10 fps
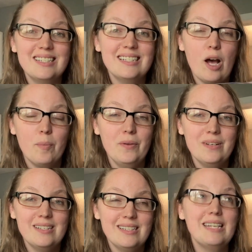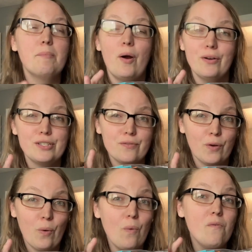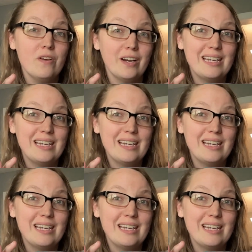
These help you to see parts of a whole very